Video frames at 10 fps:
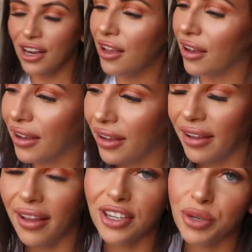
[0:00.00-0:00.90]
look,
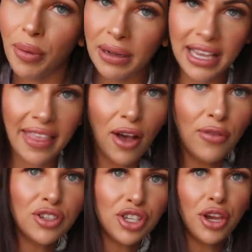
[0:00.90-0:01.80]
I should probably take that
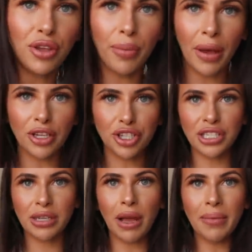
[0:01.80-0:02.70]
off to show you. But do
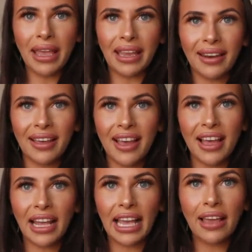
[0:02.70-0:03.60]
you see what I mean?
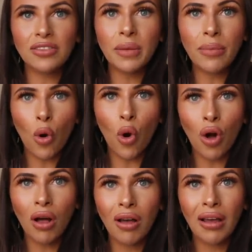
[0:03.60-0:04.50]
Like, it gives me
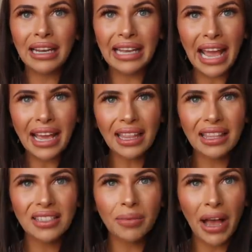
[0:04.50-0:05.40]
more
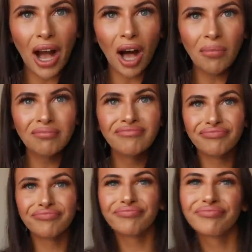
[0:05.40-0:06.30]
length to my arm.
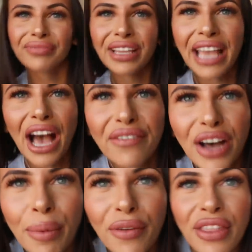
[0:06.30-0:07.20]
Yeah, I
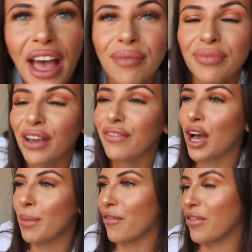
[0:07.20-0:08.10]
vibe off that. I
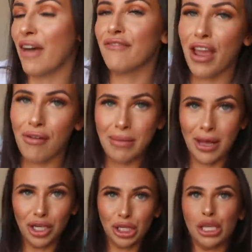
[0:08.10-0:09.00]
vibe off that very
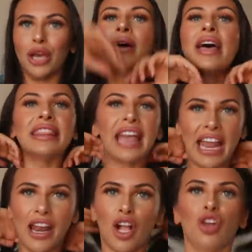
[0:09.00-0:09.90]
much. So
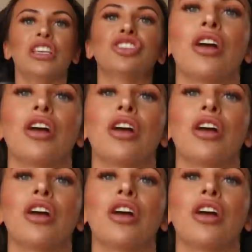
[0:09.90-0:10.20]
then I got these